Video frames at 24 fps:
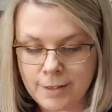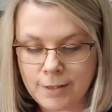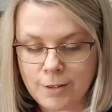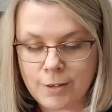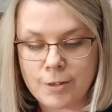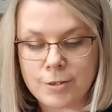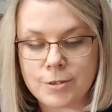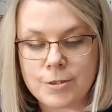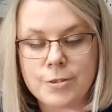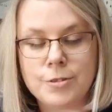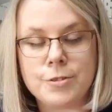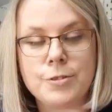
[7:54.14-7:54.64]

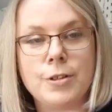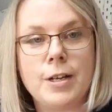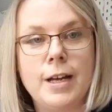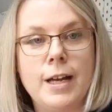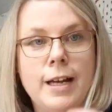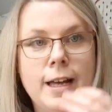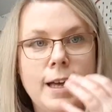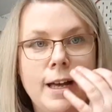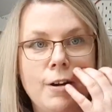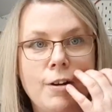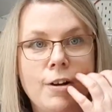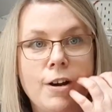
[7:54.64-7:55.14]

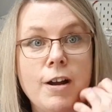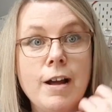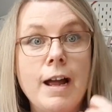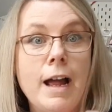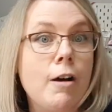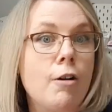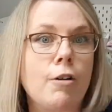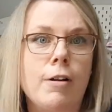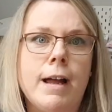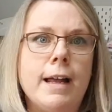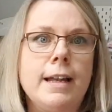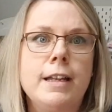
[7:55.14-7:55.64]

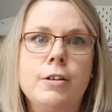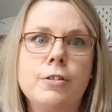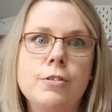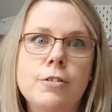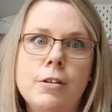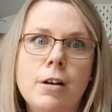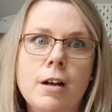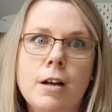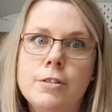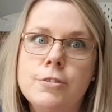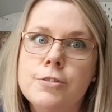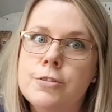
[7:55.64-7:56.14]
or any other
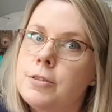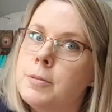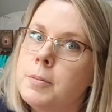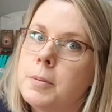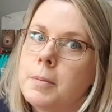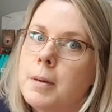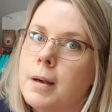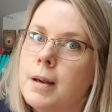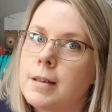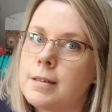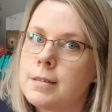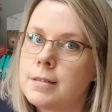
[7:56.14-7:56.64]
large
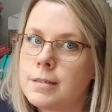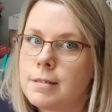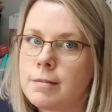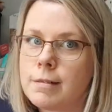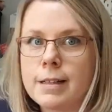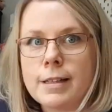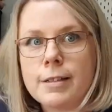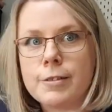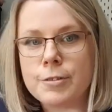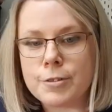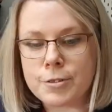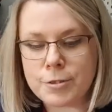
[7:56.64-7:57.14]
supermarket, or
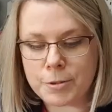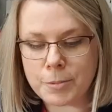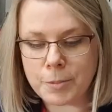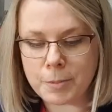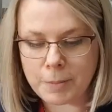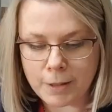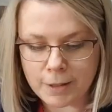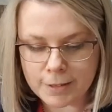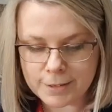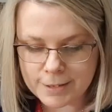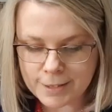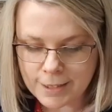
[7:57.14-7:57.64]
any other
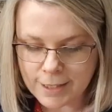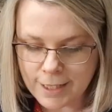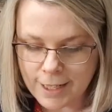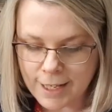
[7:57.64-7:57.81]
supermarket.